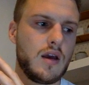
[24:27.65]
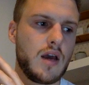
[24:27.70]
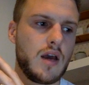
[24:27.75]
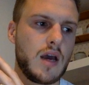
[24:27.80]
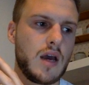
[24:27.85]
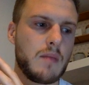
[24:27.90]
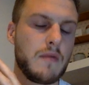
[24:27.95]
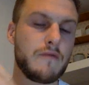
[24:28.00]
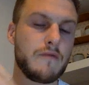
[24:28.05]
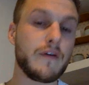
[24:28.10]

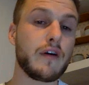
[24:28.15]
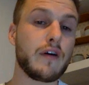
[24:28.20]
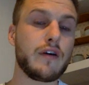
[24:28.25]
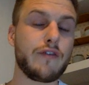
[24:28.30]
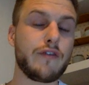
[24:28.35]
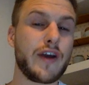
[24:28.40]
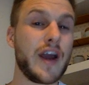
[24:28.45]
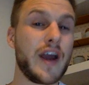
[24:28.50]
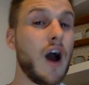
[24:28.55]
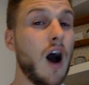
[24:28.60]
very,
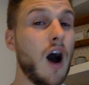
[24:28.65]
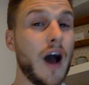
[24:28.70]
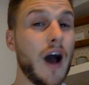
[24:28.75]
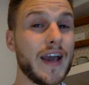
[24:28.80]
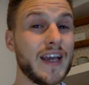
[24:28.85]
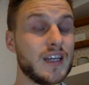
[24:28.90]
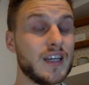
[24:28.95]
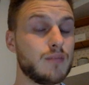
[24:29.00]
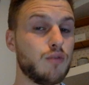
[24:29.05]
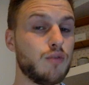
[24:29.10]
very
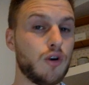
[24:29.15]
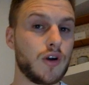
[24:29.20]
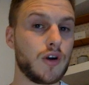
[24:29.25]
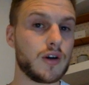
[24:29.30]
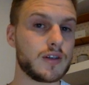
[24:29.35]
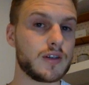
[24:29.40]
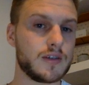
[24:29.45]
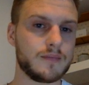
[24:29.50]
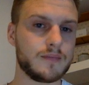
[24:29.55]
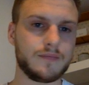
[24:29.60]
high-end
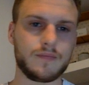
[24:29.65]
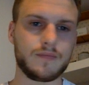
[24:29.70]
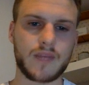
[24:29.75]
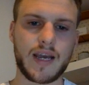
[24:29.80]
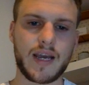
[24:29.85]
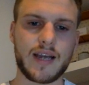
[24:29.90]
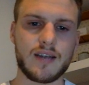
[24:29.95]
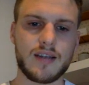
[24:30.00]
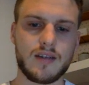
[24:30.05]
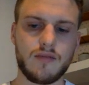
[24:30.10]
product
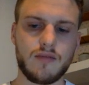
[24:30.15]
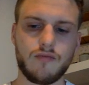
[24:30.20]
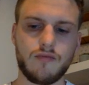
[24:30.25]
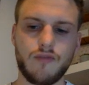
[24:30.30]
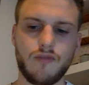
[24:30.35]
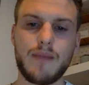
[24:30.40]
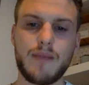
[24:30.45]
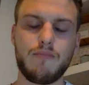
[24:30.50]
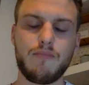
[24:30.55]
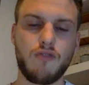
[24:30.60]
and
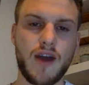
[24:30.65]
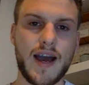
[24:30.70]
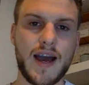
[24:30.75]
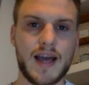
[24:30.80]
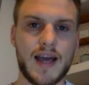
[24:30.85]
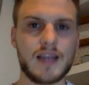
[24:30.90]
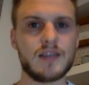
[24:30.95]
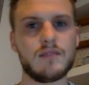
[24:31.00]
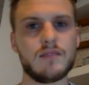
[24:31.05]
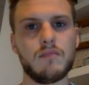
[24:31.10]

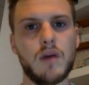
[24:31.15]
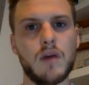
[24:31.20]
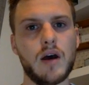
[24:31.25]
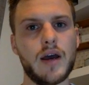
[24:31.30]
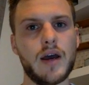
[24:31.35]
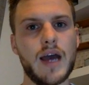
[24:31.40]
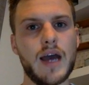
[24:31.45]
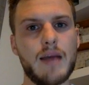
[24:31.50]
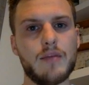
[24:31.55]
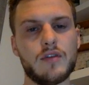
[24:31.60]
rebrand my
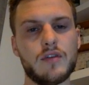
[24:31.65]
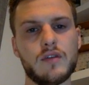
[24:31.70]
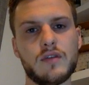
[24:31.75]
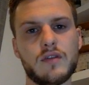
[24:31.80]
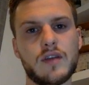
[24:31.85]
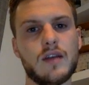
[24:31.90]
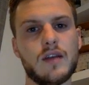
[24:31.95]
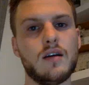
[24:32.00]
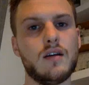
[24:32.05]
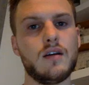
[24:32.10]
Amazon
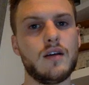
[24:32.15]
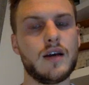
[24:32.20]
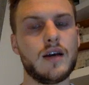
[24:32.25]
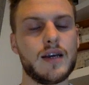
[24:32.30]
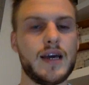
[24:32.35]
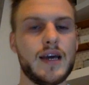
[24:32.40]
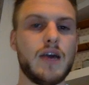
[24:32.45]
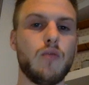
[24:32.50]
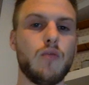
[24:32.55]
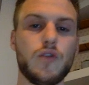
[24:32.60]
seller
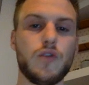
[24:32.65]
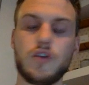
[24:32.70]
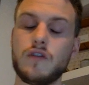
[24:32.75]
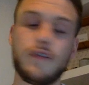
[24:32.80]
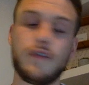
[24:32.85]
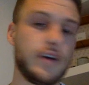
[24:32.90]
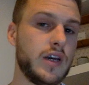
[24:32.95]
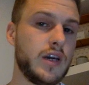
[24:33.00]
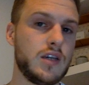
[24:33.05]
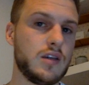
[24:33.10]
account, which is
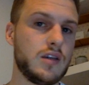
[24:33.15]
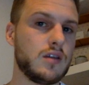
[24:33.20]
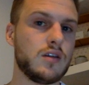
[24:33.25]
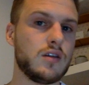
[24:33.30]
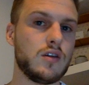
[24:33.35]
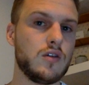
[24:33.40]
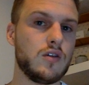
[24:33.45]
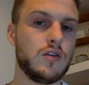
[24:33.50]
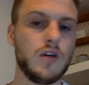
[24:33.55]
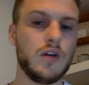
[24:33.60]
very easy to
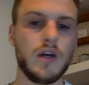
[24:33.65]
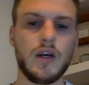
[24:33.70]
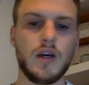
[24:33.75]
do,